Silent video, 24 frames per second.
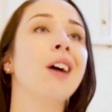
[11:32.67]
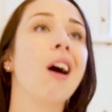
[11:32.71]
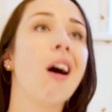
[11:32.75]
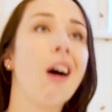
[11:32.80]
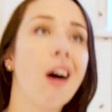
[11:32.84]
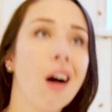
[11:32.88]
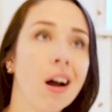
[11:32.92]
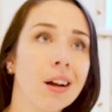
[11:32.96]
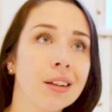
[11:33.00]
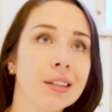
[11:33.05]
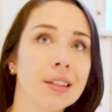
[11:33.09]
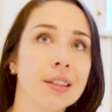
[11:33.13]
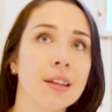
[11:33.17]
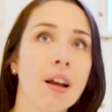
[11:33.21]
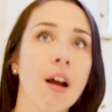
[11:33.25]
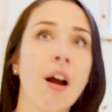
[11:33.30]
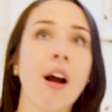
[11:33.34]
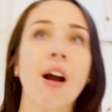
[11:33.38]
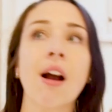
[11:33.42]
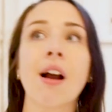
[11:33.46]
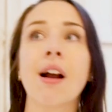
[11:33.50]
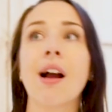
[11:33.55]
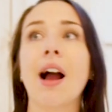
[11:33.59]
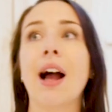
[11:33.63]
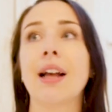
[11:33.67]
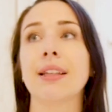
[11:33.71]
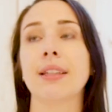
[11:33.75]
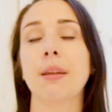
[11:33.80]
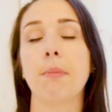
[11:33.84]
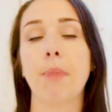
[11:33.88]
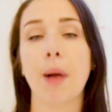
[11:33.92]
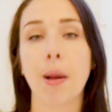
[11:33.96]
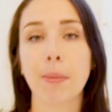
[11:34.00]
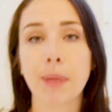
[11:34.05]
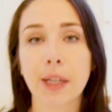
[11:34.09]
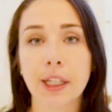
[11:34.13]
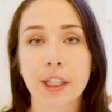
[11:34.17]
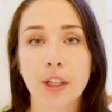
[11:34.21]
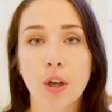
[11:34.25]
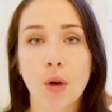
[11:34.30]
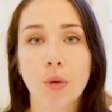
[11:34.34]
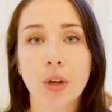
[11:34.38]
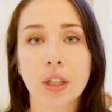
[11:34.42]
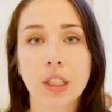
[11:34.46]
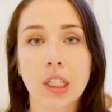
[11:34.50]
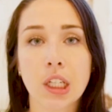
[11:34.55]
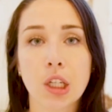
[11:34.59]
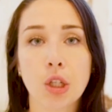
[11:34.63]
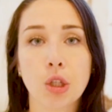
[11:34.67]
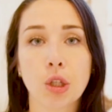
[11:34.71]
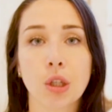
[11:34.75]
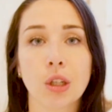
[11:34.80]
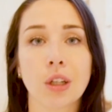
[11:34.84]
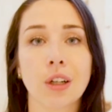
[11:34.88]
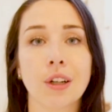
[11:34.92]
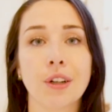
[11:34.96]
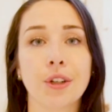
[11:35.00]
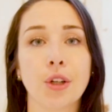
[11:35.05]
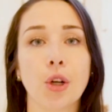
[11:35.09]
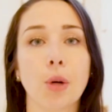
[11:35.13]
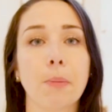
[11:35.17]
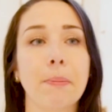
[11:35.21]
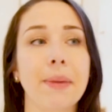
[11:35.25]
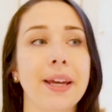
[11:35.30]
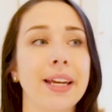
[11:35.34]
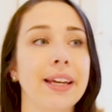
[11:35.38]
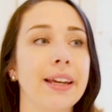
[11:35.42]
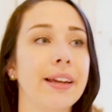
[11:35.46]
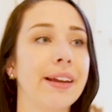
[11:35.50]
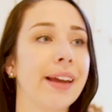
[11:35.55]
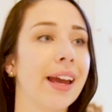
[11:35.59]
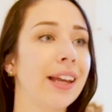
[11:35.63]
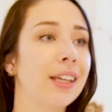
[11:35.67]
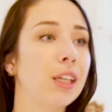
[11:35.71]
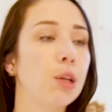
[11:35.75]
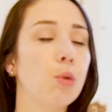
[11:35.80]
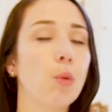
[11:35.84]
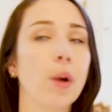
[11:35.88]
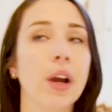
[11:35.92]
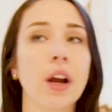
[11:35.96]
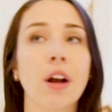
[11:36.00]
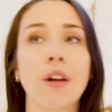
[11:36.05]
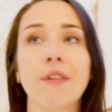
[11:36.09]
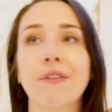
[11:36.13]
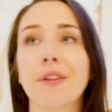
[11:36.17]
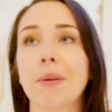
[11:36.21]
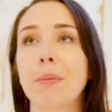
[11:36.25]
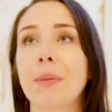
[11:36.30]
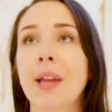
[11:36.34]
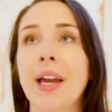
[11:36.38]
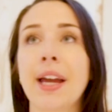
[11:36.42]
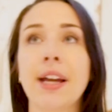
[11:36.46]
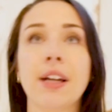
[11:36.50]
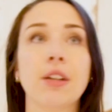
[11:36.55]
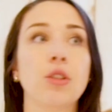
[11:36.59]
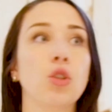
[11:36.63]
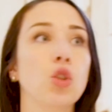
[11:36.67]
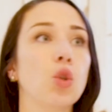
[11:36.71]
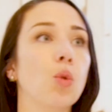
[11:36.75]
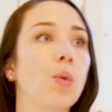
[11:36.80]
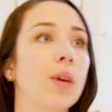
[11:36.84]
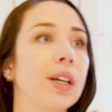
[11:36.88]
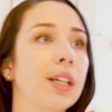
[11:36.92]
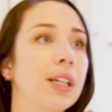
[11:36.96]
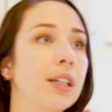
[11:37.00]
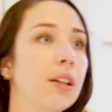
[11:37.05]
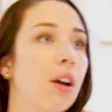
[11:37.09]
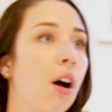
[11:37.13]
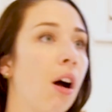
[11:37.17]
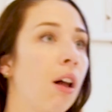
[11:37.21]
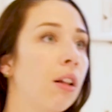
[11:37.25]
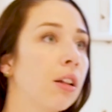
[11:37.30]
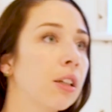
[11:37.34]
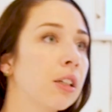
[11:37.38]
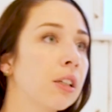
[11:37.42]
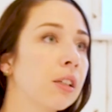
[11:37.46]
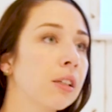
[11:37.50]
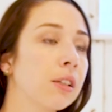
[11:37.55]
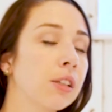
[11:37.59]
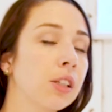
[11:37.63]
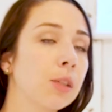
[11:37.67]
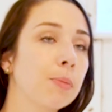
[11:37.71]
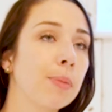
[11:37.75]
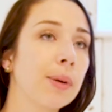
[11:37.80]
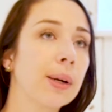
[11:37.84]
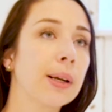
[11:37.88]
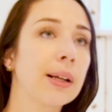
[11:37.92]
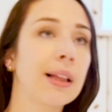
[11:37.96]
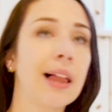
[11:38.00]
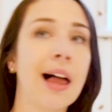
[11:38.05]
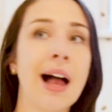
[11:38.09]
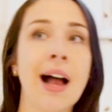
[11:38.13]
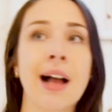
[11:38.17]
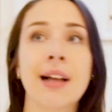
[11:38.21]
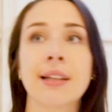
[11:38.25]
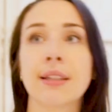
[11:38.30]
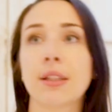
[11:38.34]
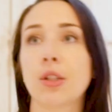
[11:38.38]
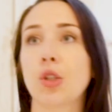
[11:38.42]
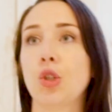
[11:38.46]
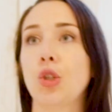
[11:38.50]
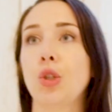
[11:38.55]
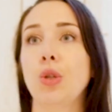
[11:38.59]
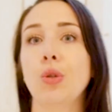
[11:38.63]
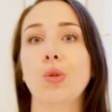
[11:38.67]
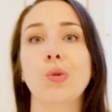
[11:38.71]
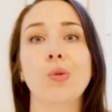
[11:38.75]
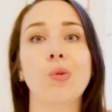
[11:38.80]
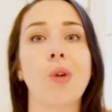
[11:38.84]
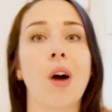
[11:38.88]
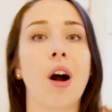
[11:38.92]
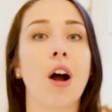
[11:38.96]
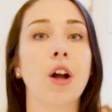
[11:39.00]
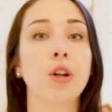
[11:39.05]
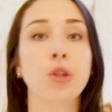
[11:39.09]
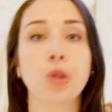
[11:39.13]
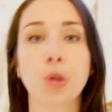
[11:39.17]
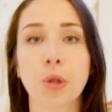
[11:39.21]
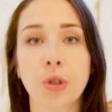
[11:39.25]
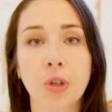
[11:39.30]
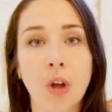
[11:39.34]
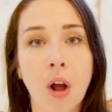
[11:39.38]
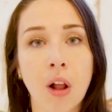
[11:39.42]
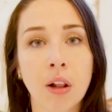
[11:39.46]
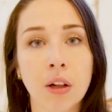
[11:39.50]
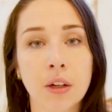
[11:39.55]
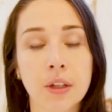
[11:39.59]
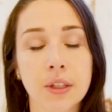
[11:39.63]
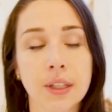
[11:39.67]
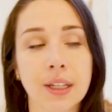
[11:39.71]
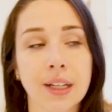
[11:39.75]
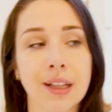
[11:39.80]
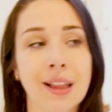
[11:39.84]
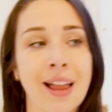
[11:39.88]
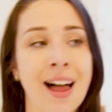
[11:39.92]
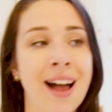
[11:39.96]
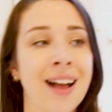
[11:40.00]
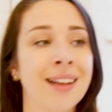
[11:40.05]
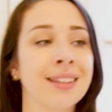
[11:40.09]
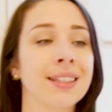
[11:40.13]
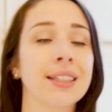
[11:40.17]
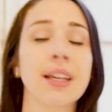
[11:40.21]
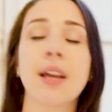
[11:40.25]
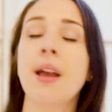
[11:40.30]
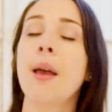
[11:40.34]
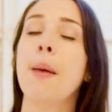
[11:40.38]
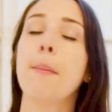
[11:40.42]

Odds are, as a public yoga teacher, you're making anywhere from like $20 per class to $100 a class.